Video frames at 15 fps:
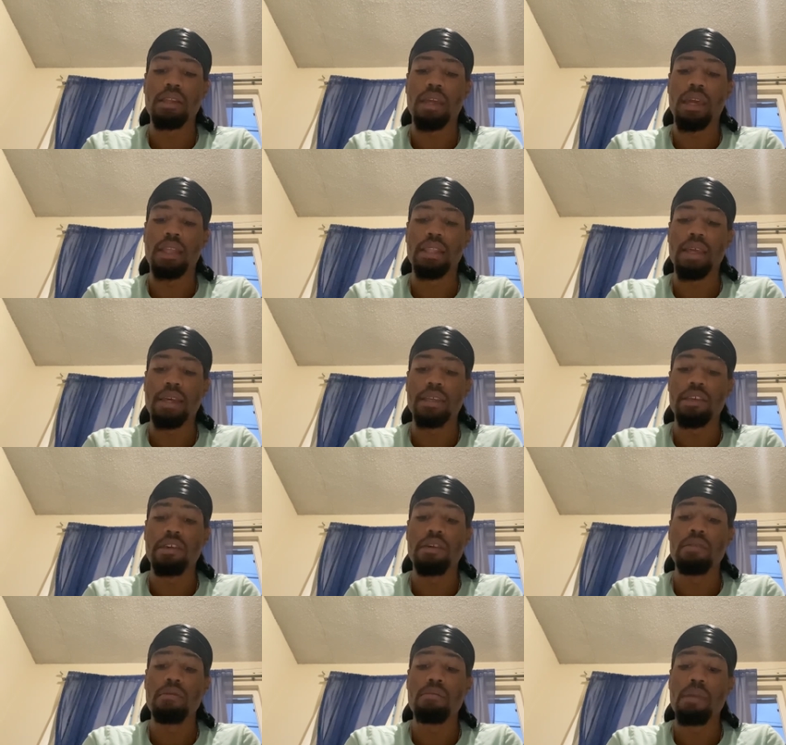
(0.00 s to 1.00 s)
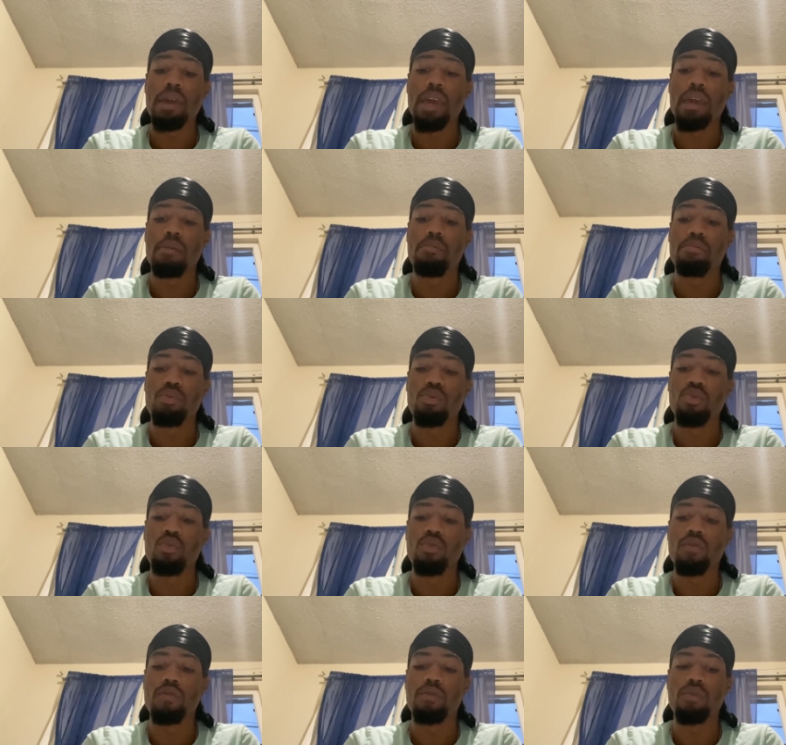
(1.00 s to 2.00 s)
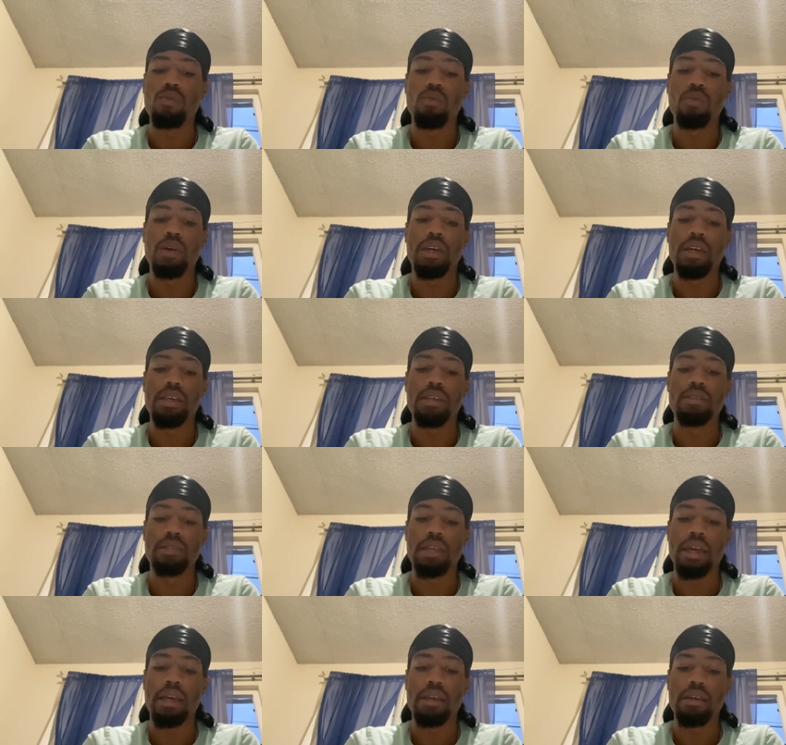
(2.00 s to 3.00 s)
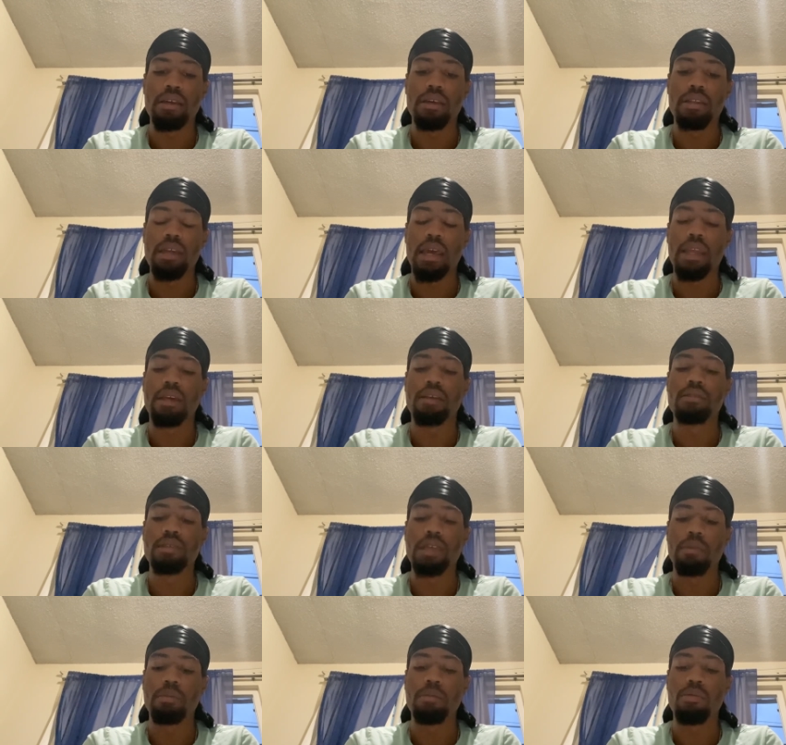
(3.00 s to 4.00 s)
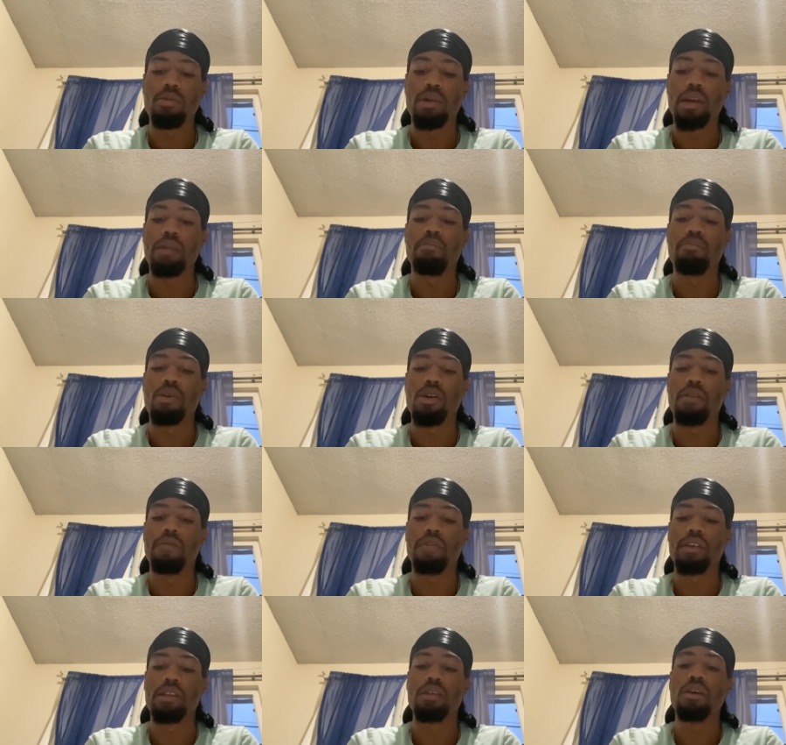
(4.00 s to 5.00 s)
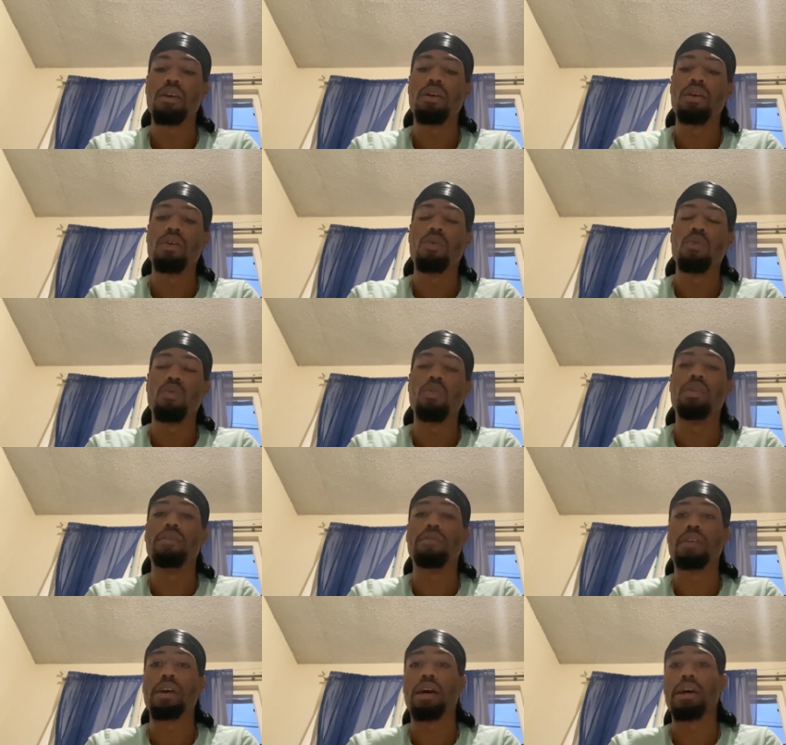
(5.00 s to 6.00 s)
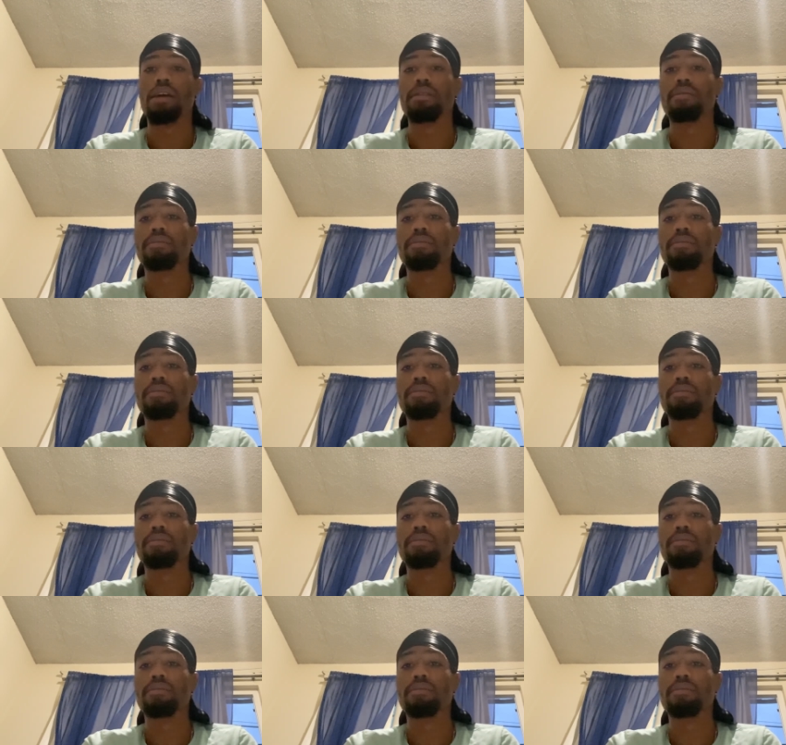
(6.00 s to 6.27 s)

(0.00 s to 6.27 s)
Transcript: and that ye may prove what is that good and acceptable and perfect will of God.